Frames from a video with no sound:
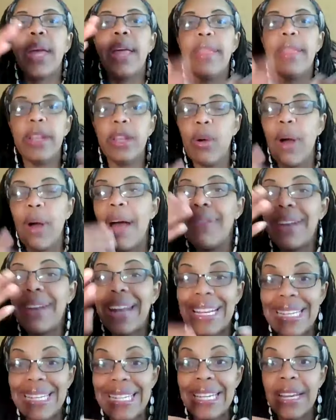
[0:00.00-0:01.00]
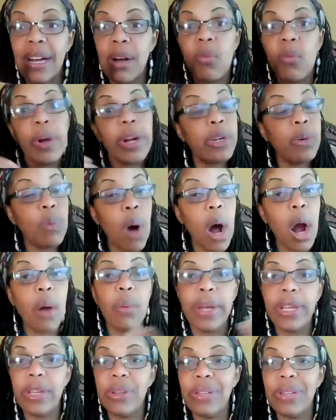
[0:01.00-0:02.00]
And then you'll have an idea of where you are
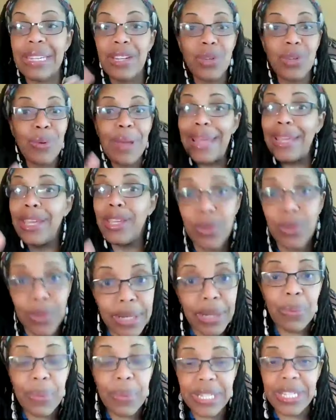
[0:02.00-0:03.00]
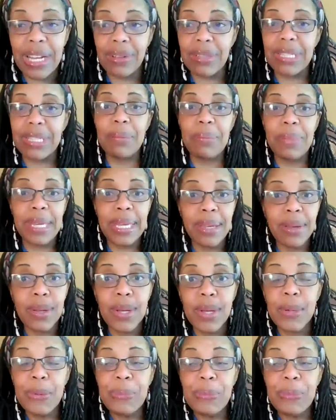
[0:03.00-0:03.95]
and what you need to do. And you can reach out to me.